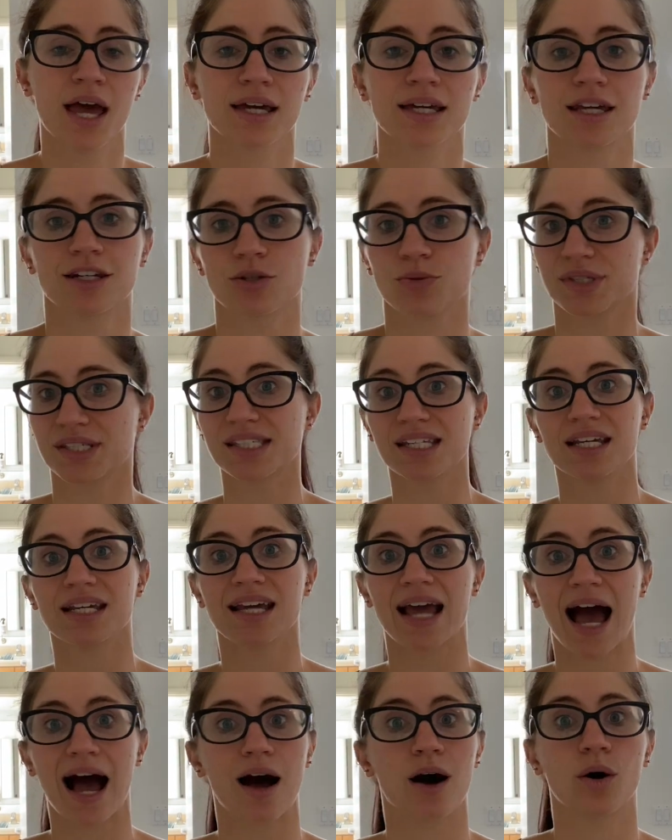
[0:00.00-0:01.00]
Can you see
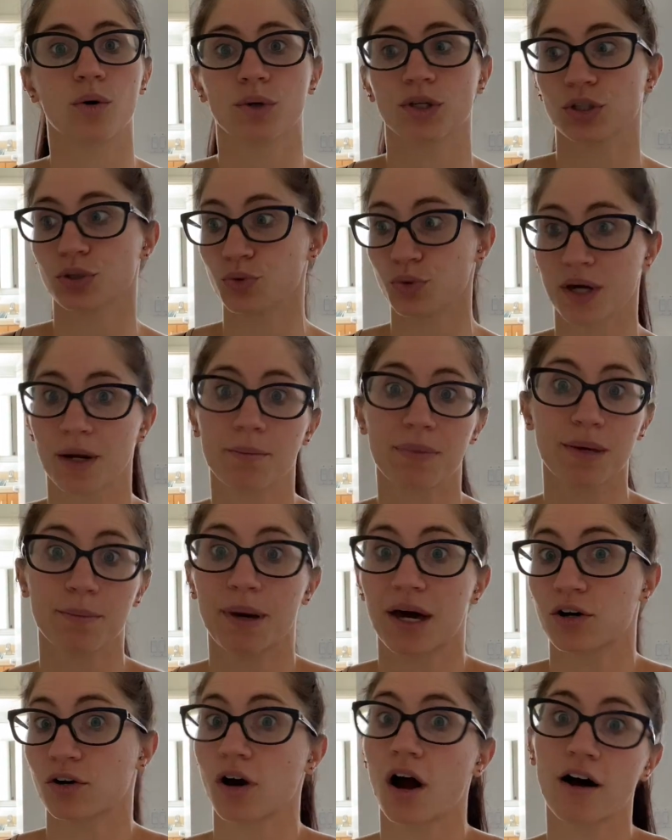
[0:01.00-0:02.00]
how you can be
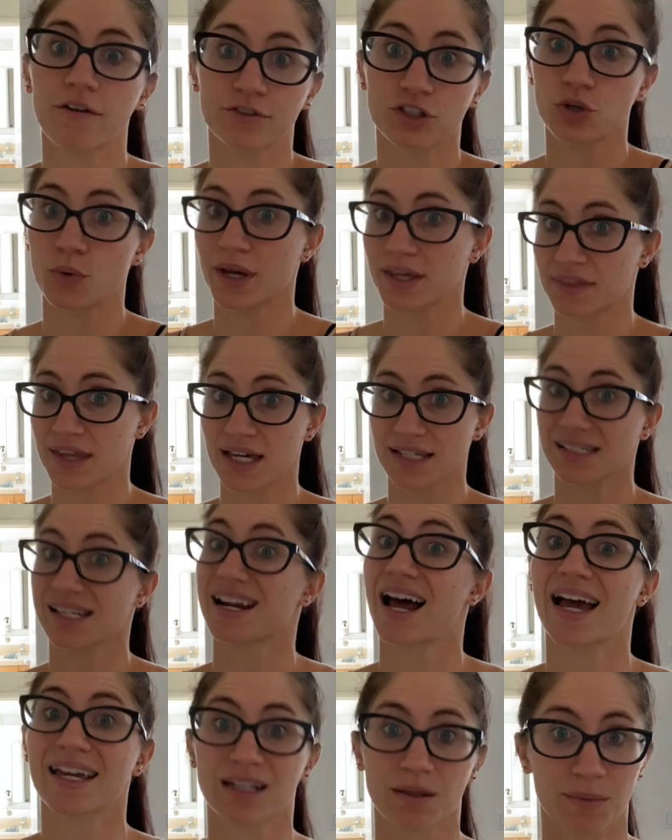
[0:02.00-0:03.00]
better off doing this and
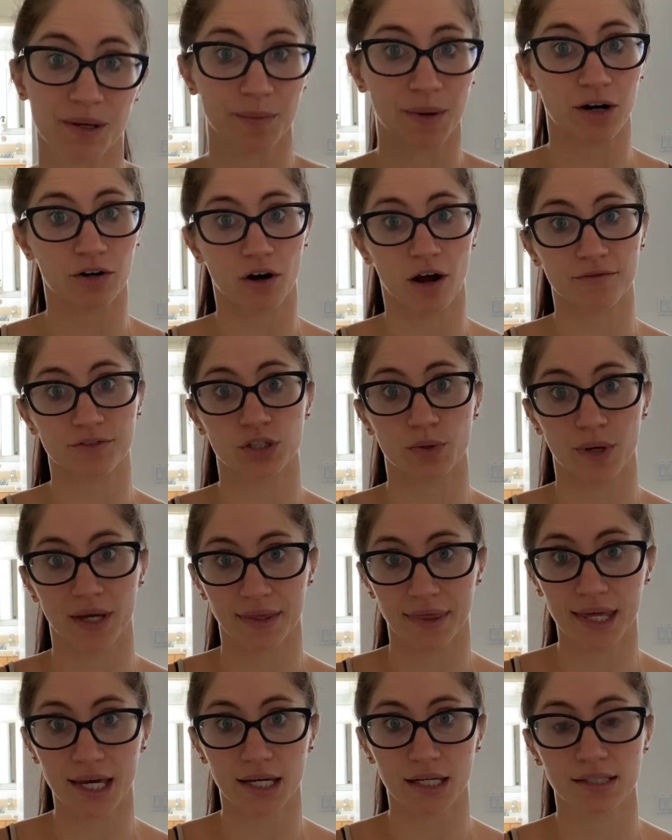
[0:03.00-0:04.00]
I could be better off
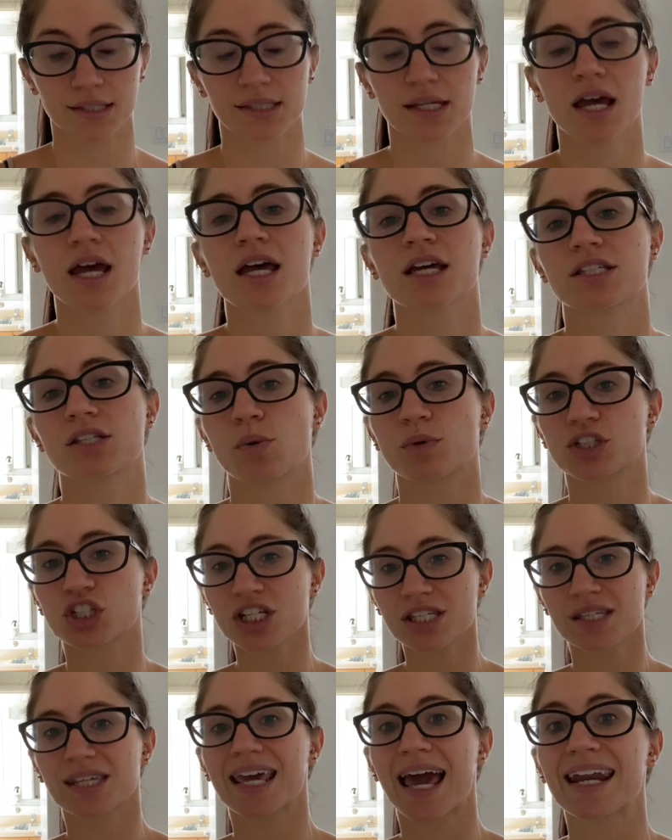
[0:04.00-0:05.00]
doing this? So it's
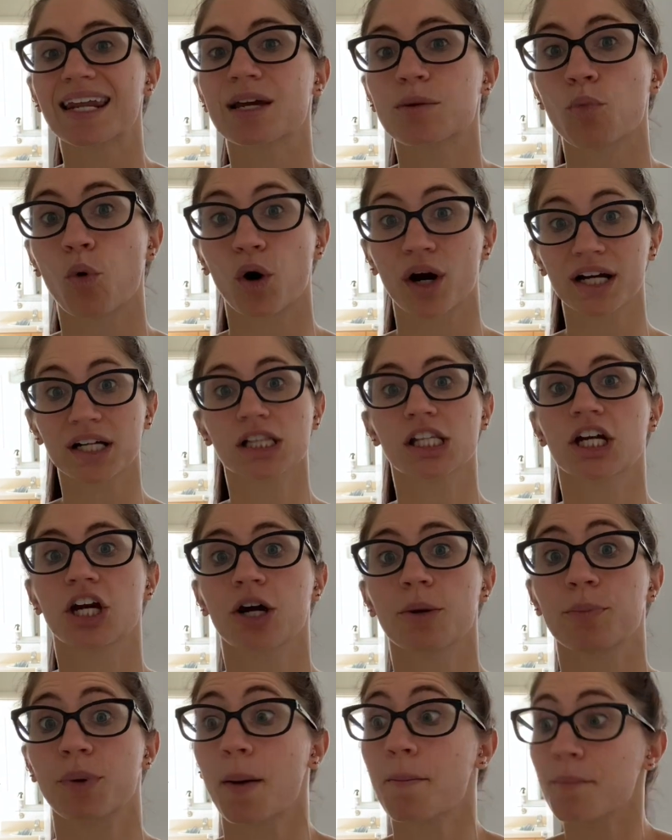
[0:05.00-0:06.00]
just getting more
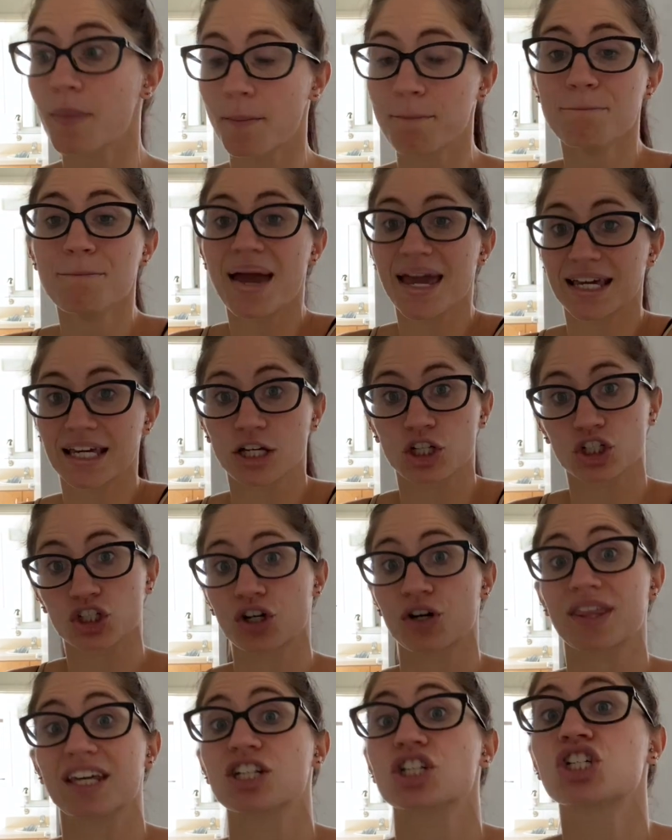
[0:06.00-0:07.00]
clear, but making
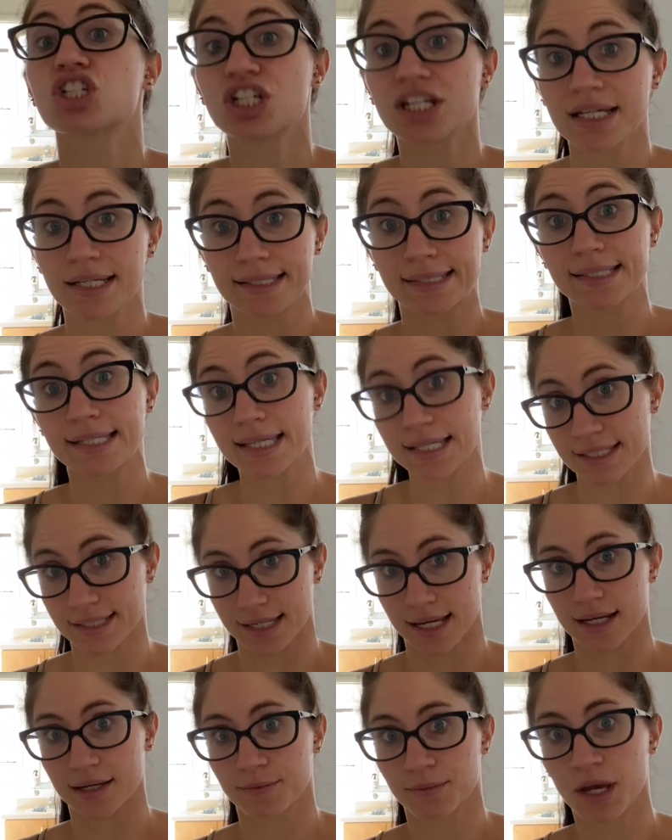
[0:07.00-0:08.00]
sure that she sees
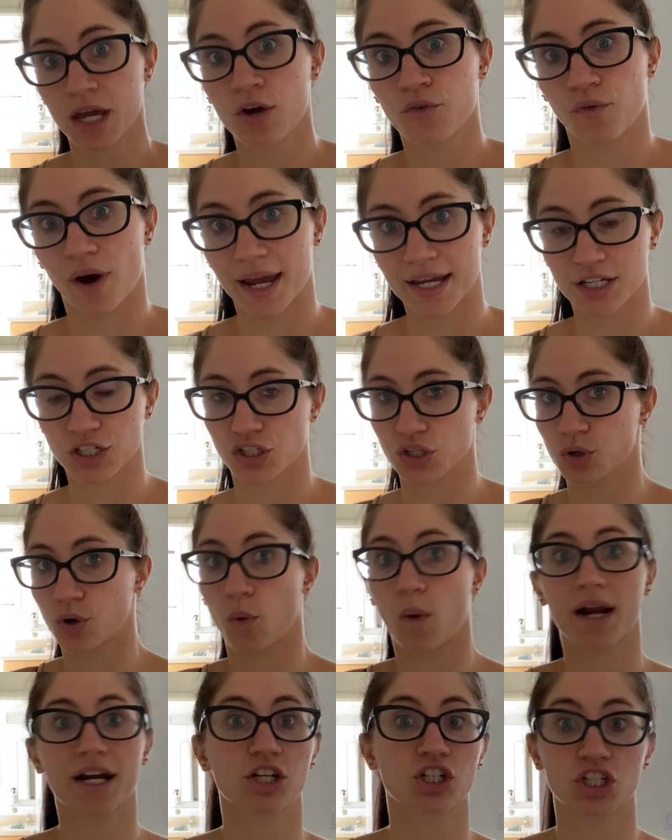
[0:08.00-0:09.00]
it, right? Because you don't
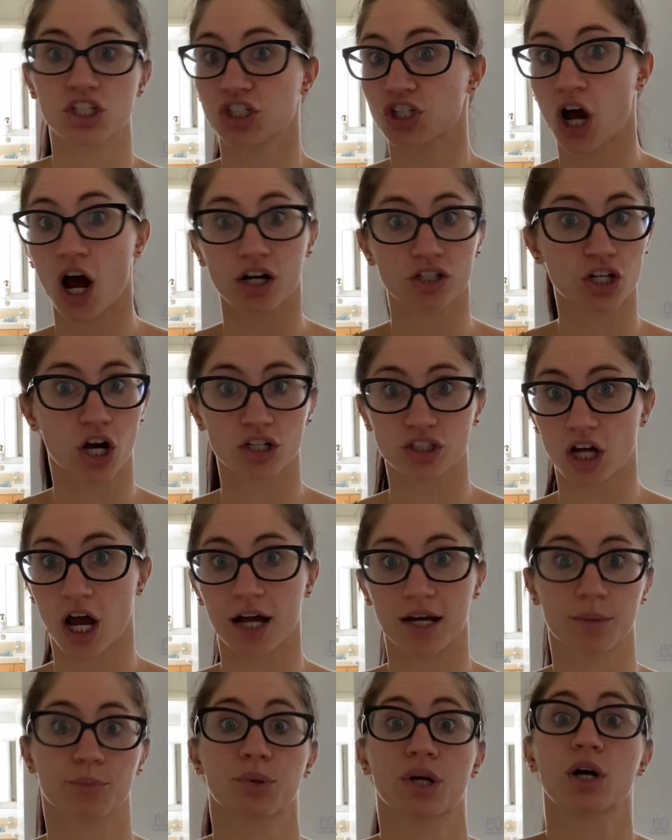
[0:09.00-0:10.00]
want to just
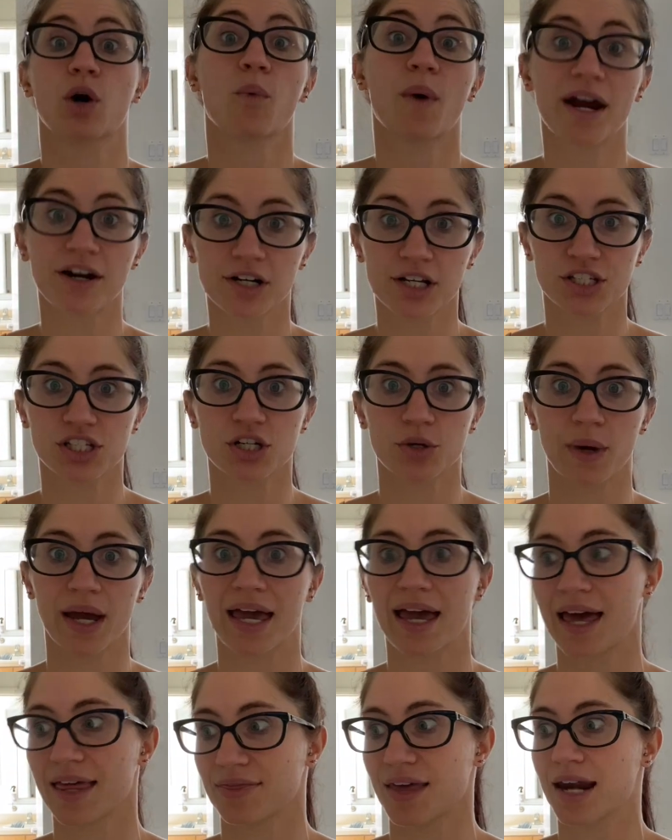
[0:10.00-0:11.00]
talk and bring awareness to
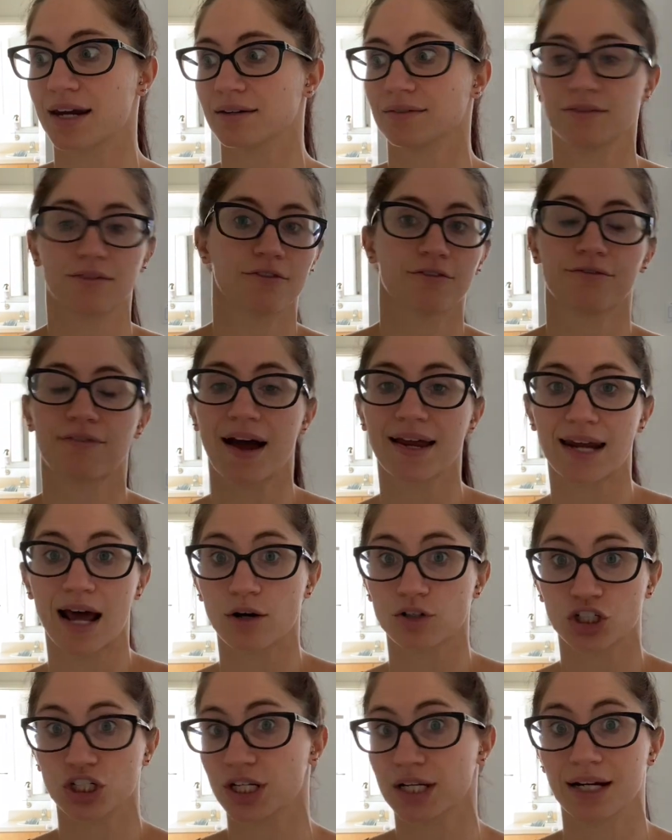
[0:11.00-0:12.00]
it and then find
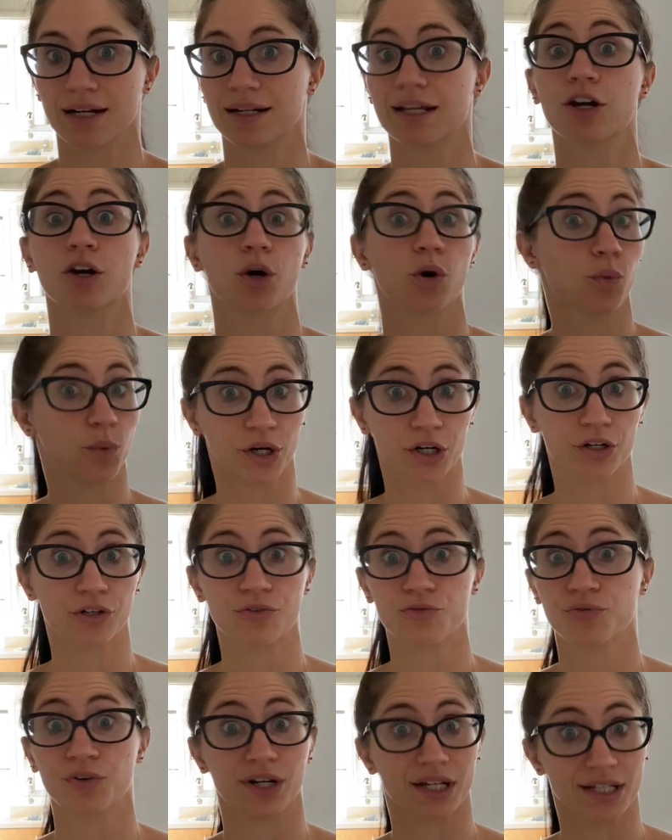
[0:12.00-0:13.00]
out she didn't hear a word
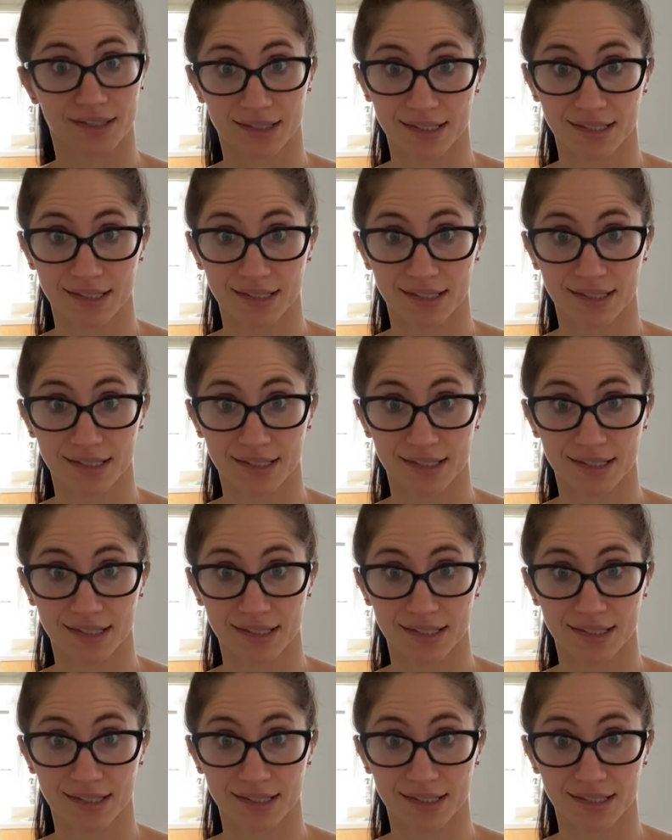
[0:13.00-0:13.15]
you freaking